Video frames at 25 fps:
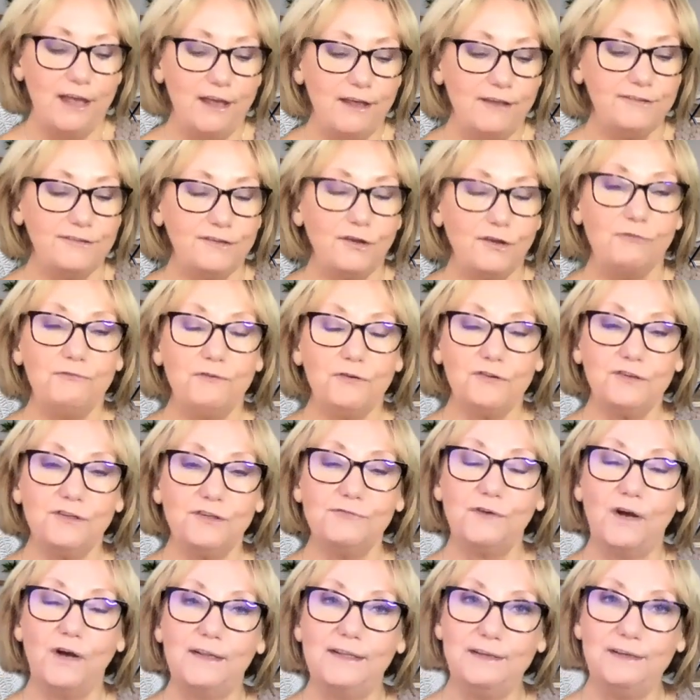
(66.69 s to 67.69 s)
So first
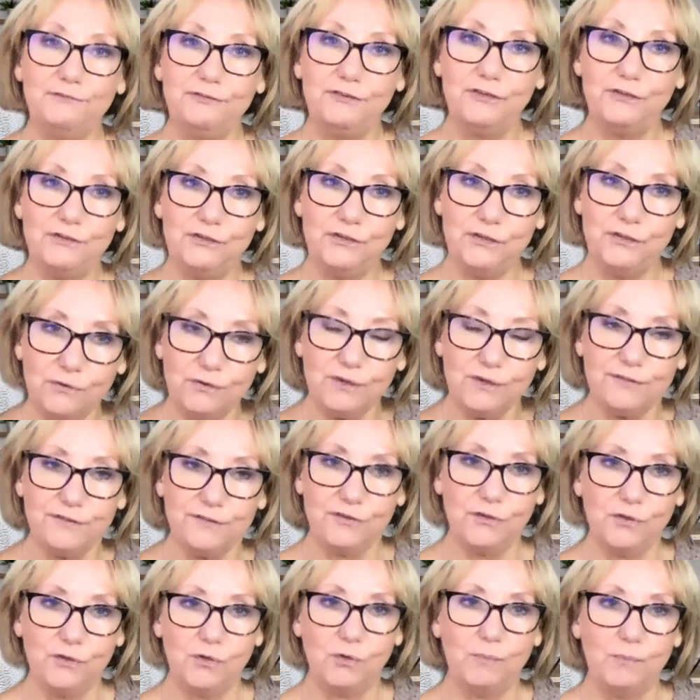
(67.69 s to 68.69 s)
of all, if you're new to
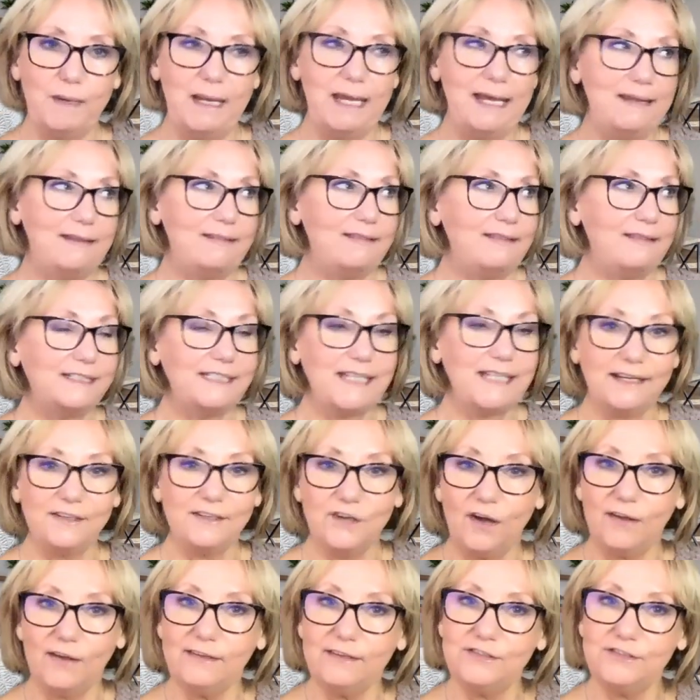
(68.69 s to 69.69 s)
Zoom and the
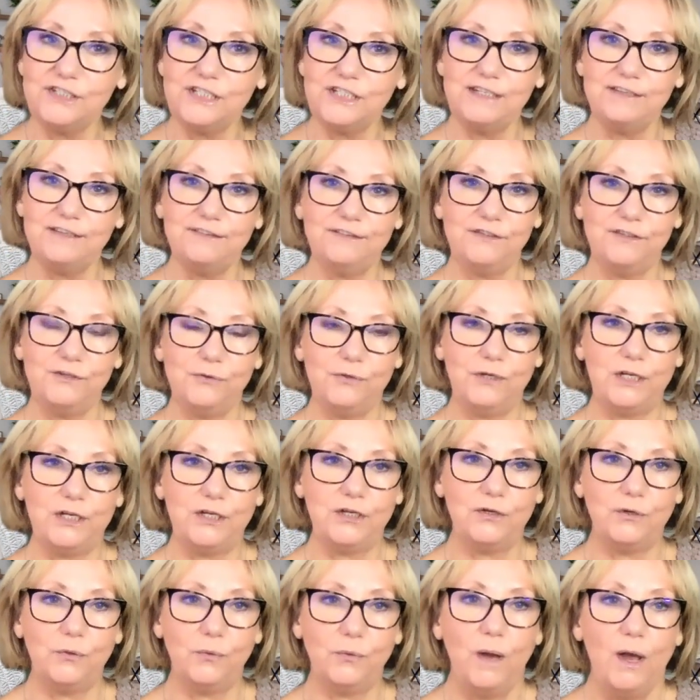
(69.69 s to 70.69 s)
technology is new to
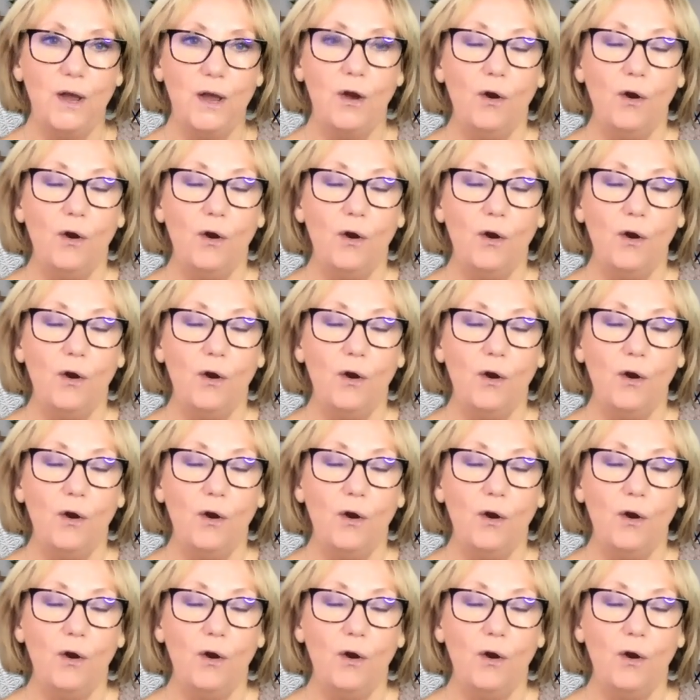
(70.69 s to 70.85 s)
you,